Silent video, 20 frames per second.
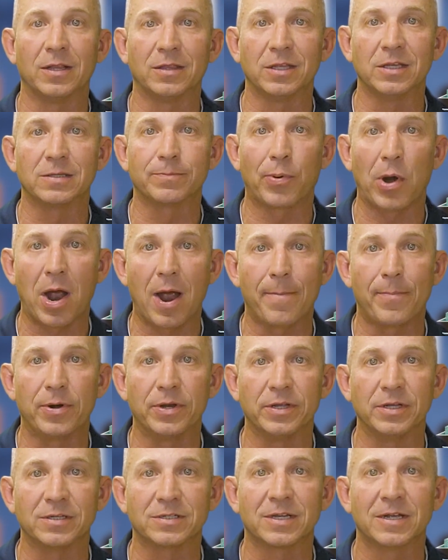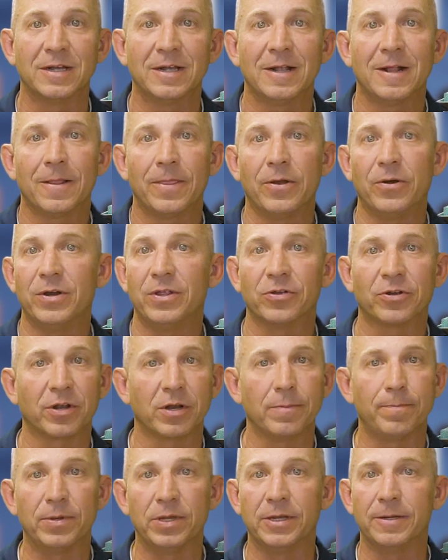these properties. They're either going
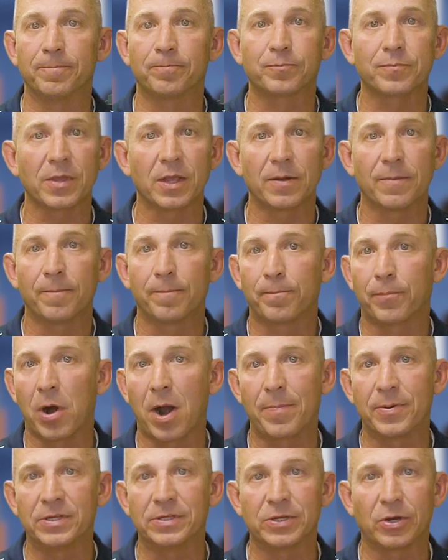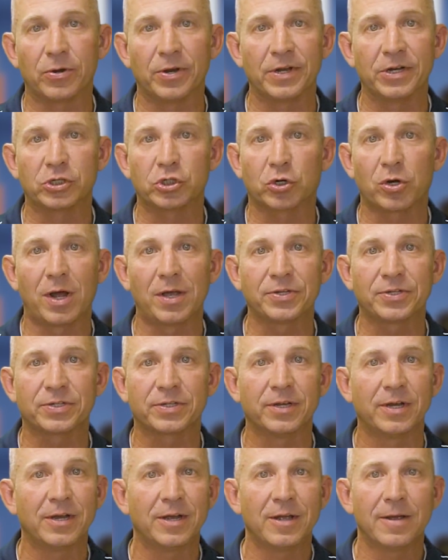to be properties that are in trust,
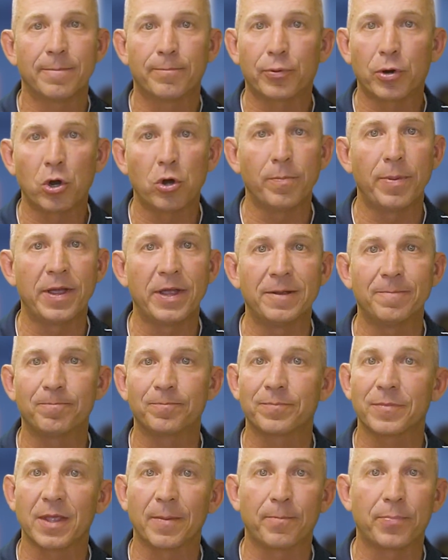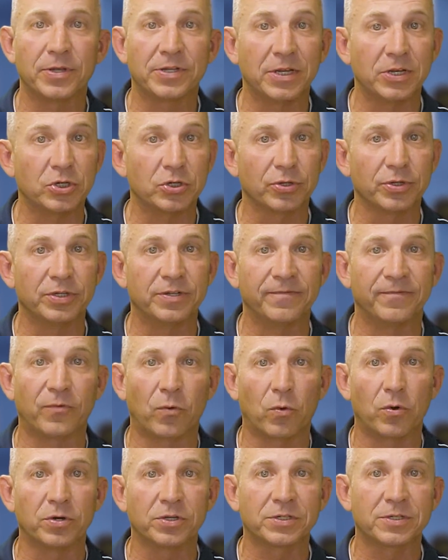probate, potentially
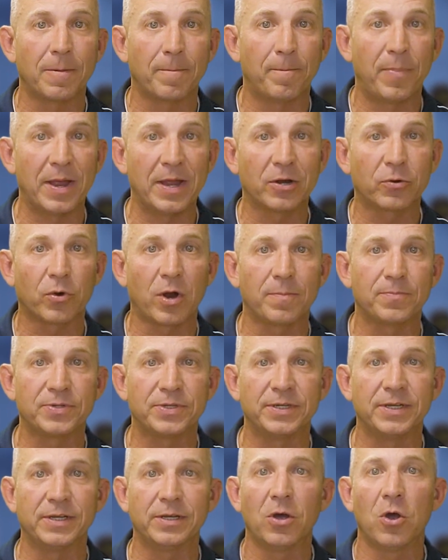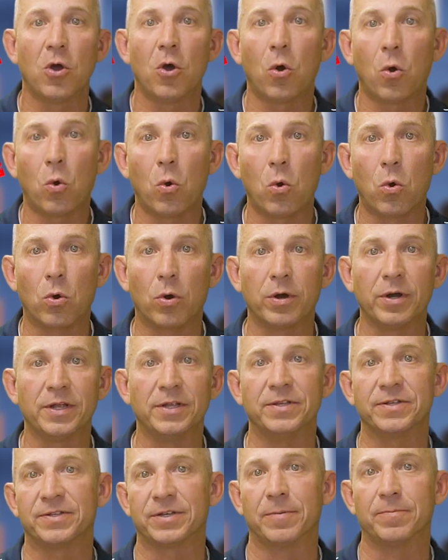divorce, bankruptcy, or in
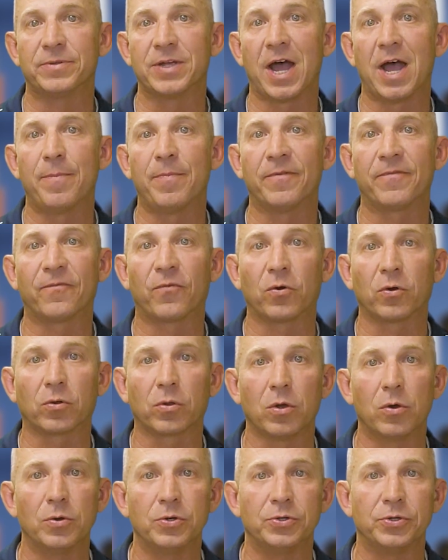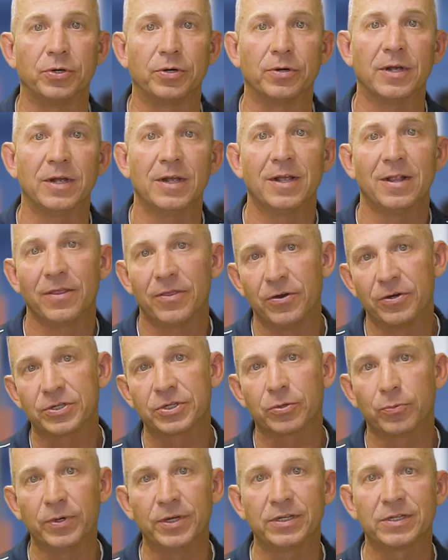some type of foreclosure. There's
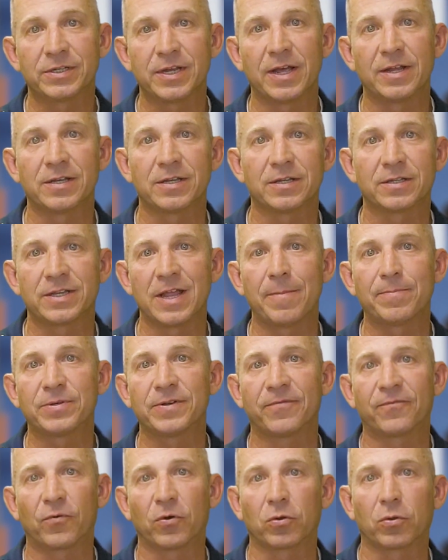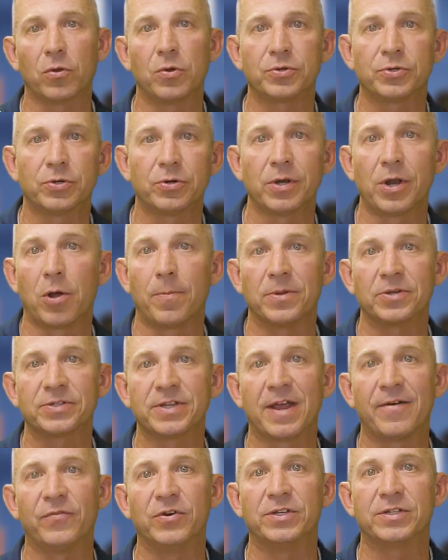3 steps of foreclosure in almost
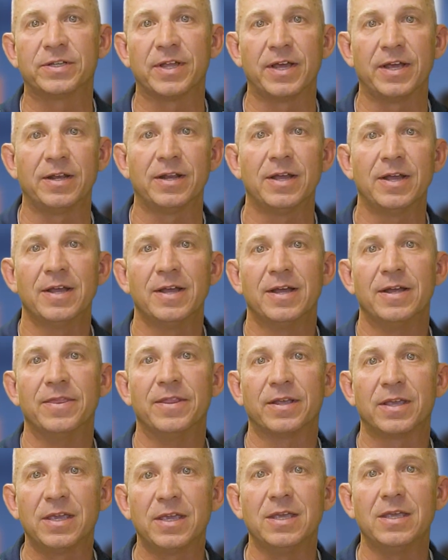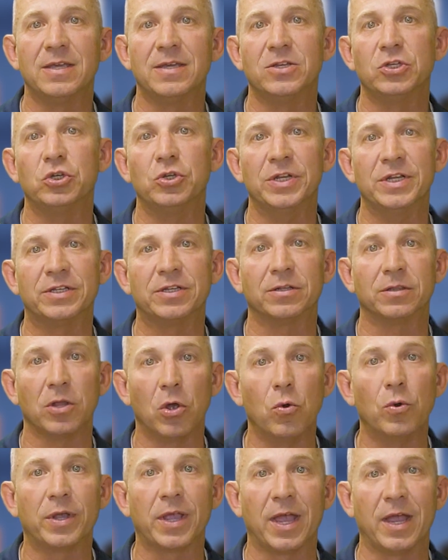every state, and the key is you need to
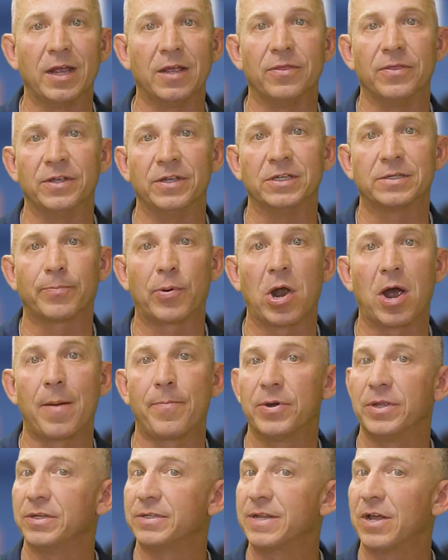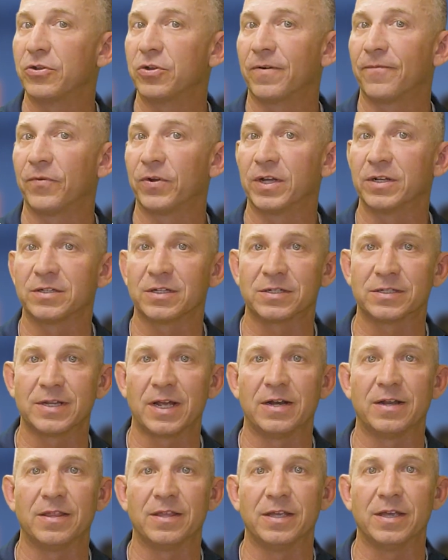locate these properties. Now don't forget to
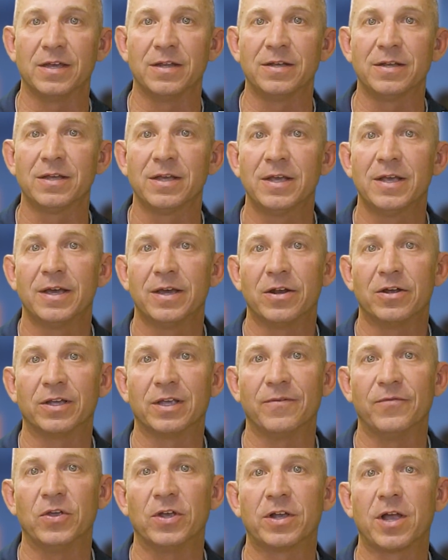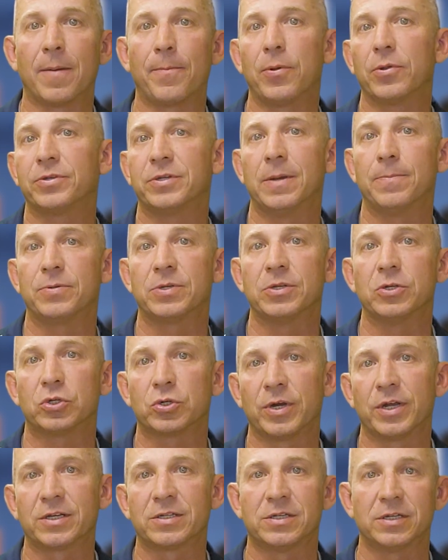stay to the end, and I'll give you a couple tips and
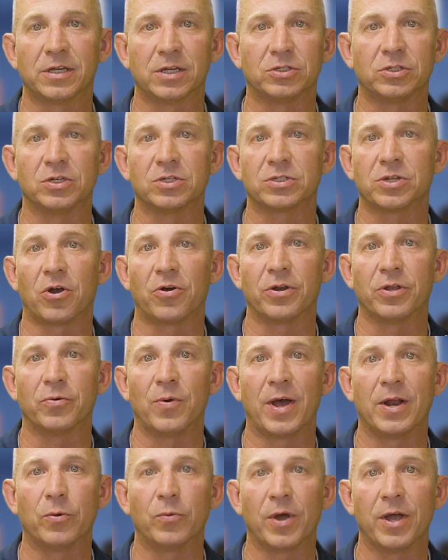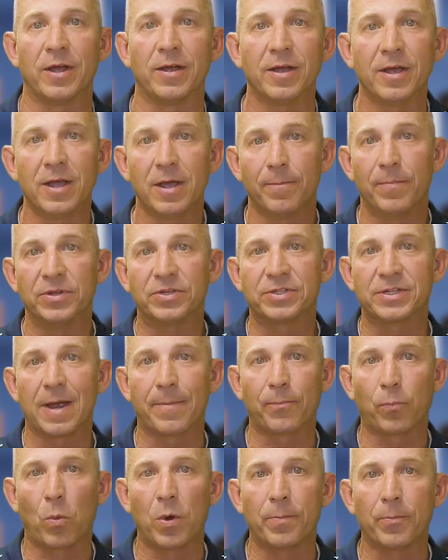tricks to get you started right away. But
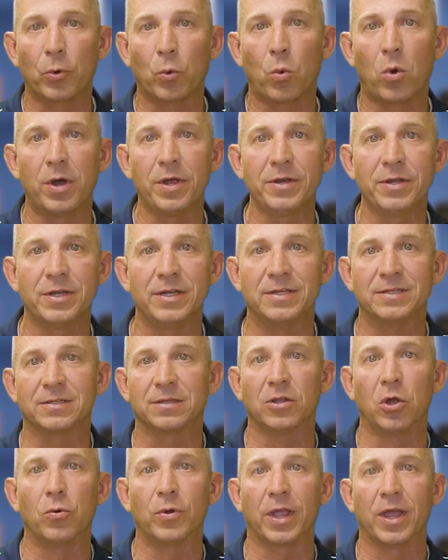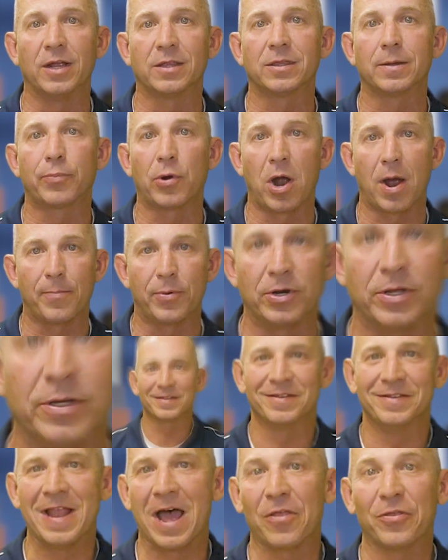step number 1 is locate the property.
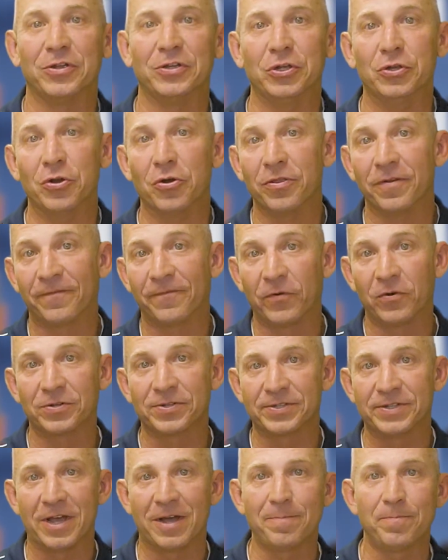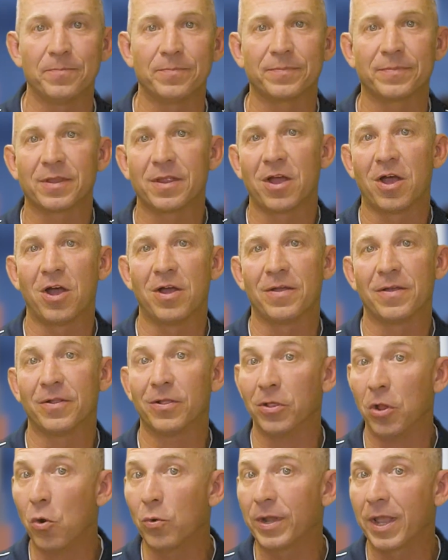Now that you know the first step,
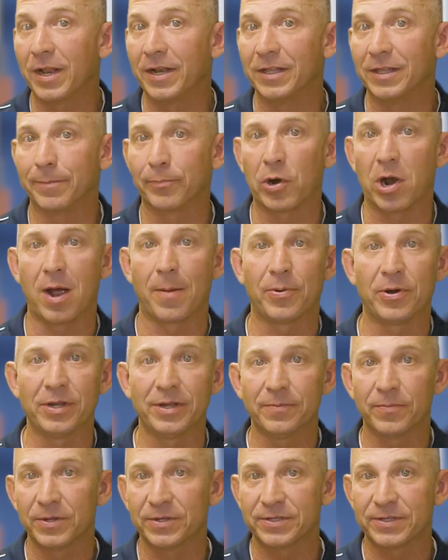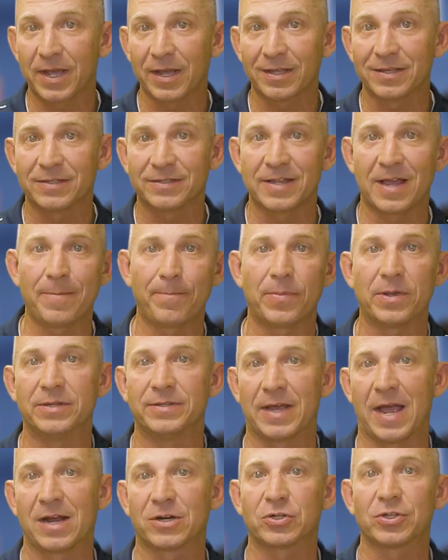locating the property, the second step is
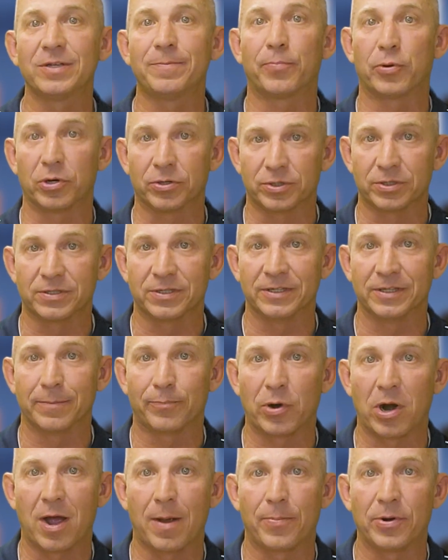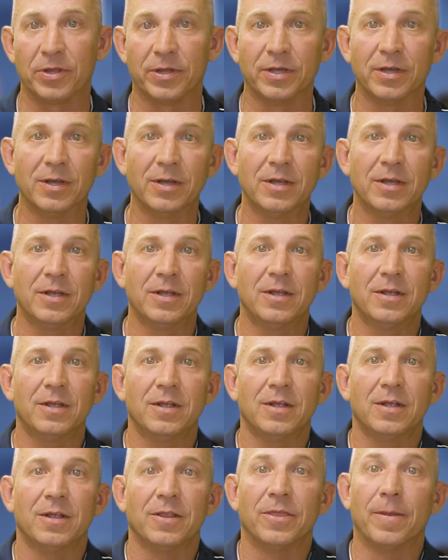actually purchasing the property.
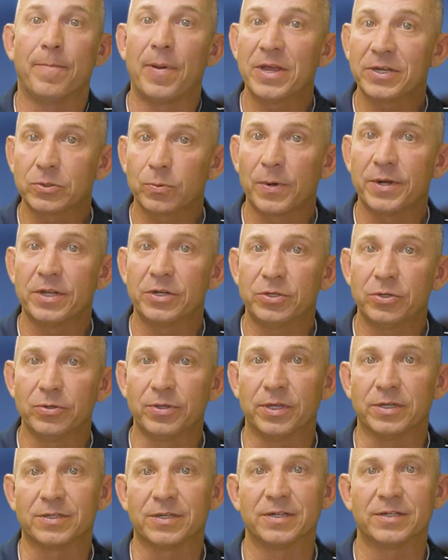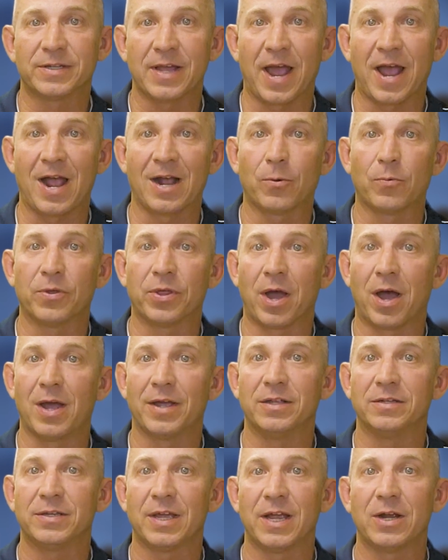The best way to do this is to act with high
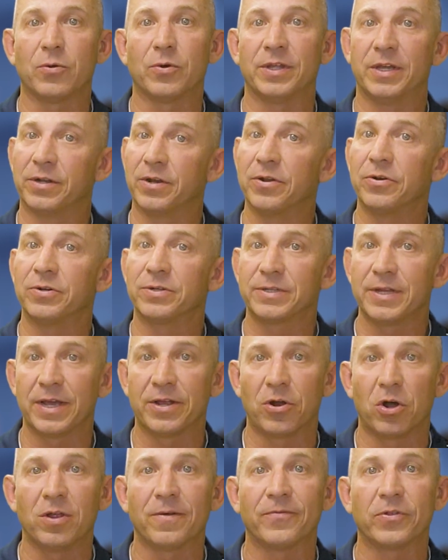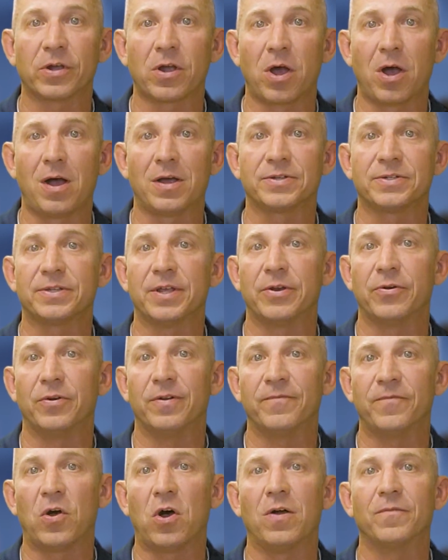integrity and understand all of the costs that are
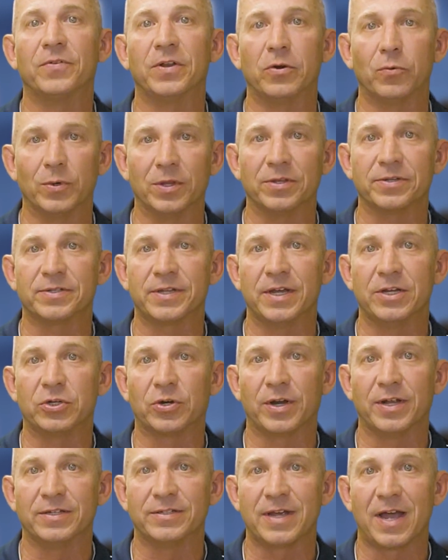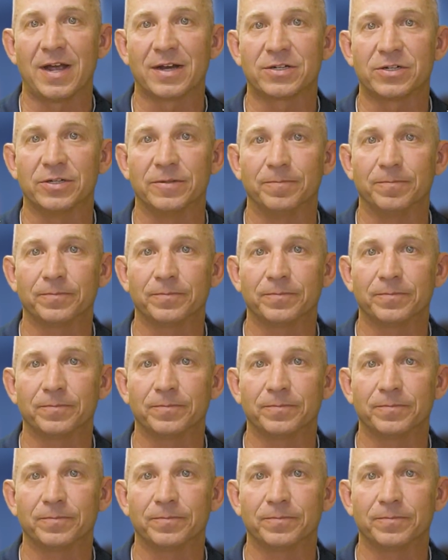involved in a real estate transaction.